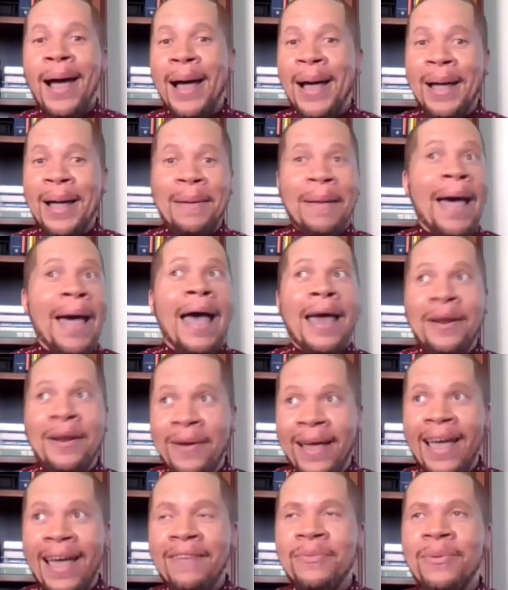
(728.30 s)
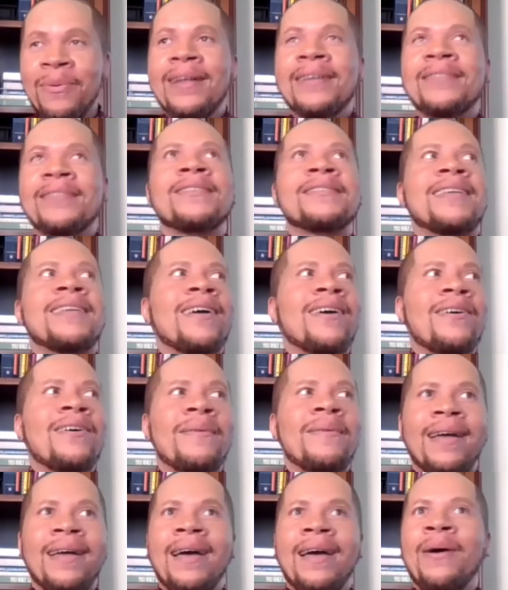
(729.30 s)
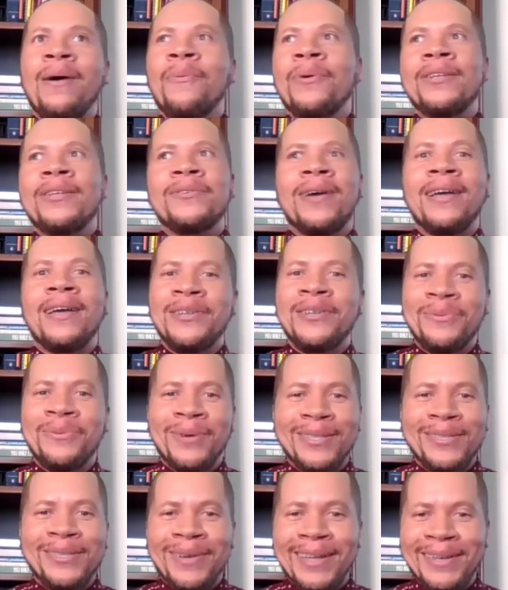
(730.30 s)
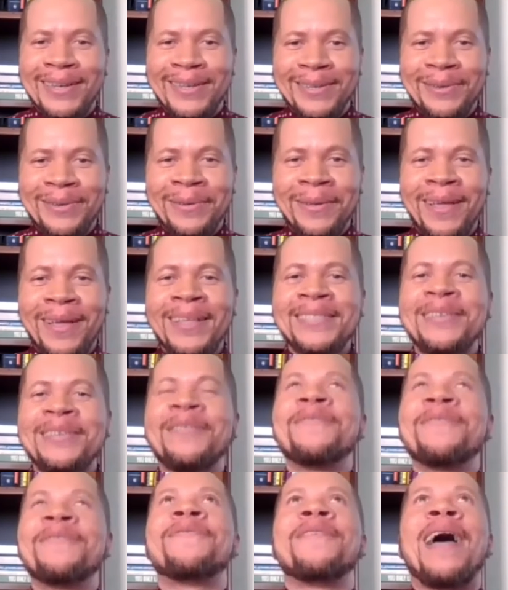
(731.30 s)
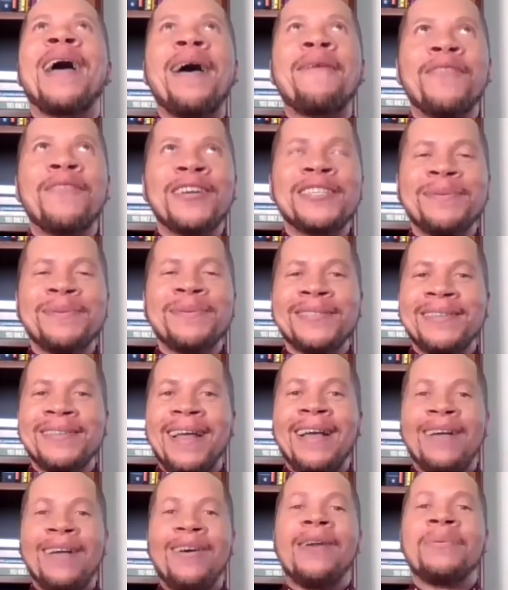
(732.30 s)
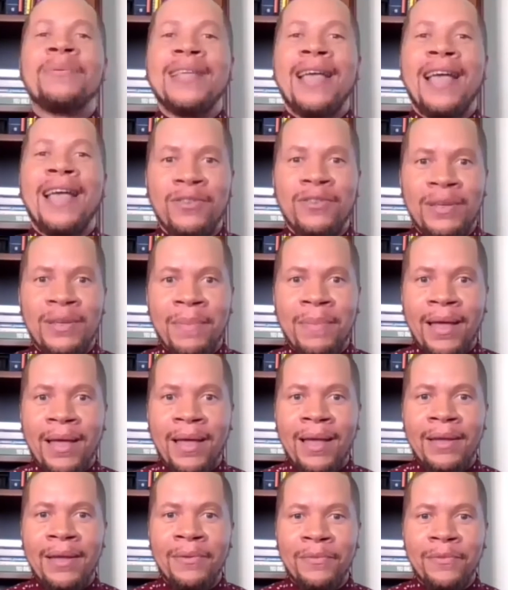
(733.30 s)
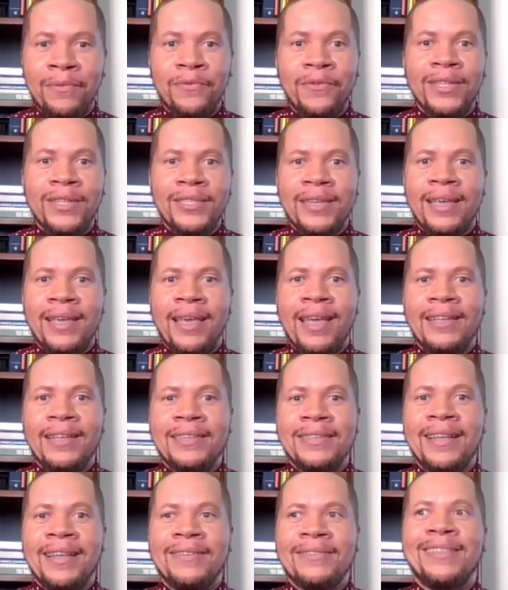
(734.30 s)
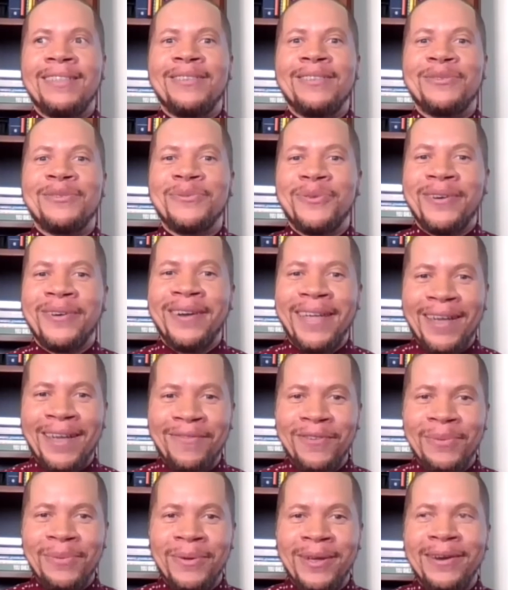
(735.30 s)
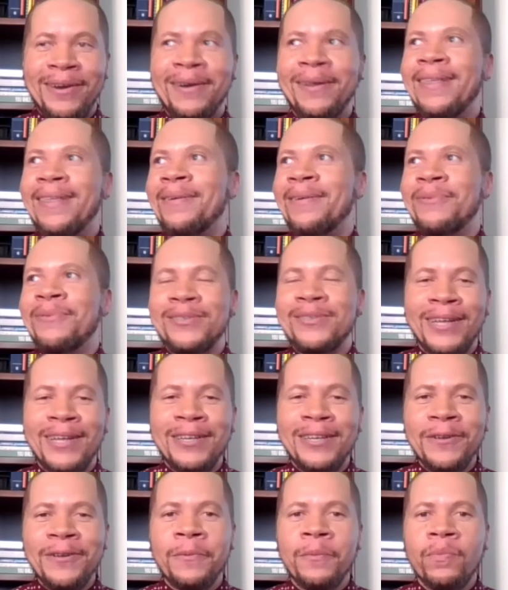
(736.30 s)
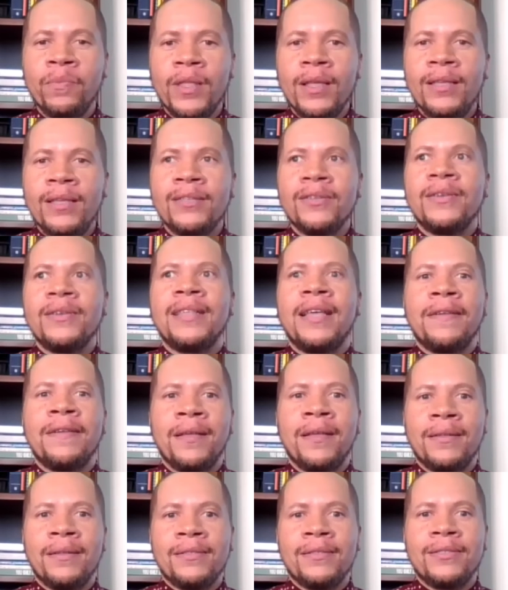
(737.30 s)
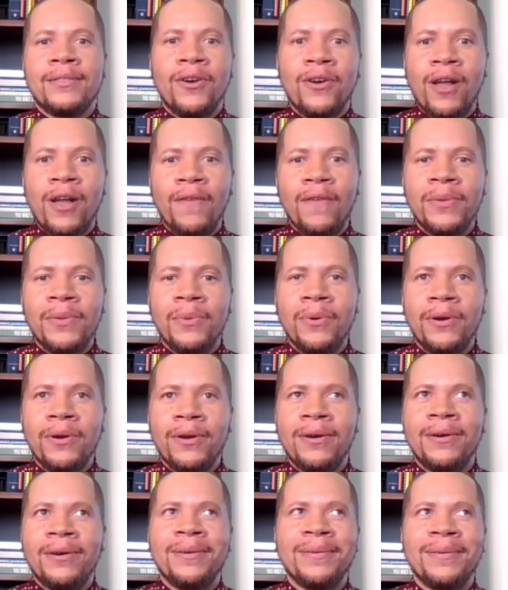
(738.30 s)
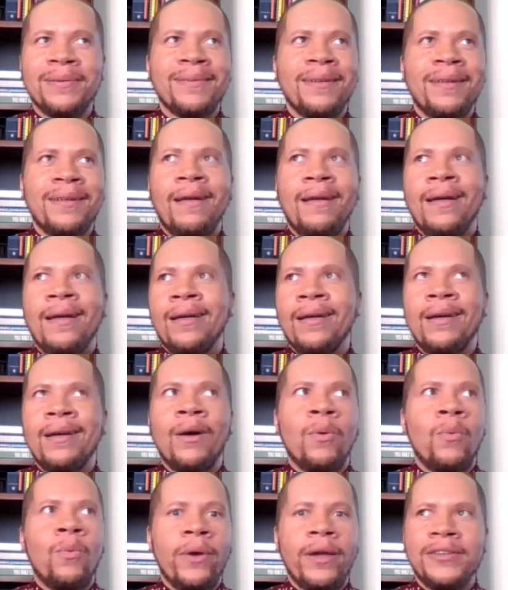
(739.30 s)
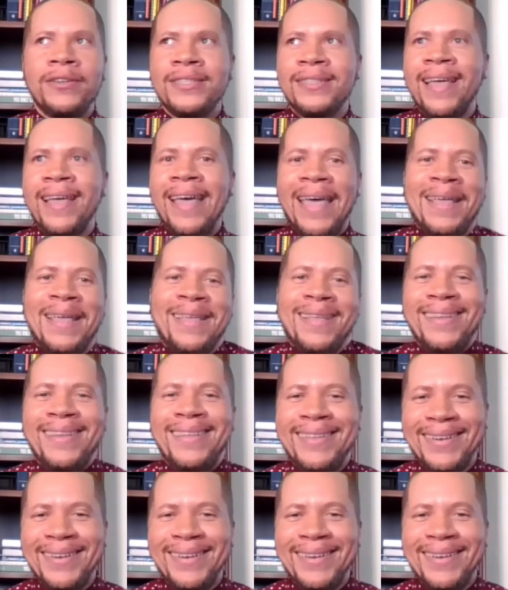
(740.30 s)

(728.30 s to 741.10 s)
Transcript: I don't have one. So I was like, oh my God, what do I do? What do I do? So the first person I called was actually my real estate agent. I was like, there's water everywhere. Like, what do I do? So he's like, turn off the water. Where is that?